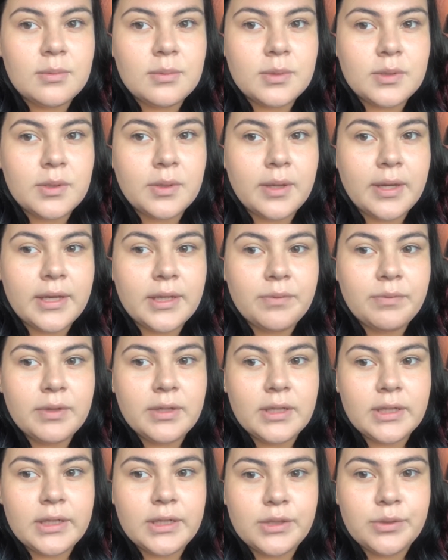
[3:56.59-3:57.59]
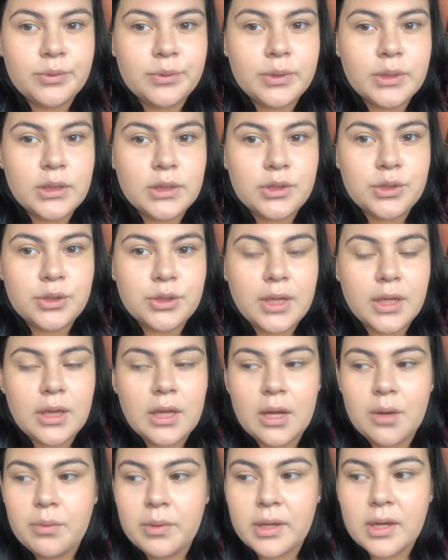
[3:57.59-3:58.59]
So I really do need to get
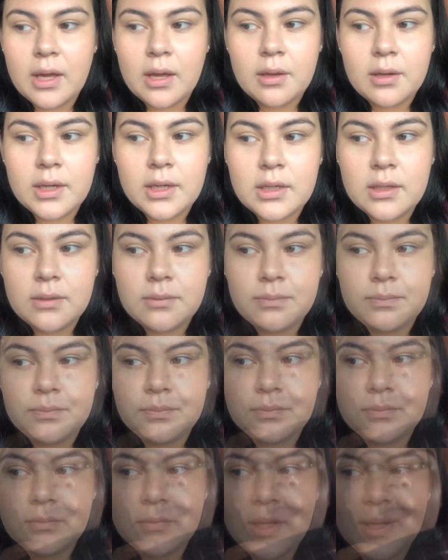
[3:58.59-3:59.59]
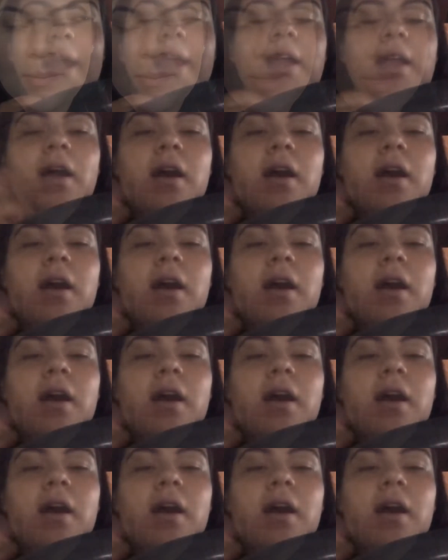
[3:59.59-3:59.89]
that workout in. I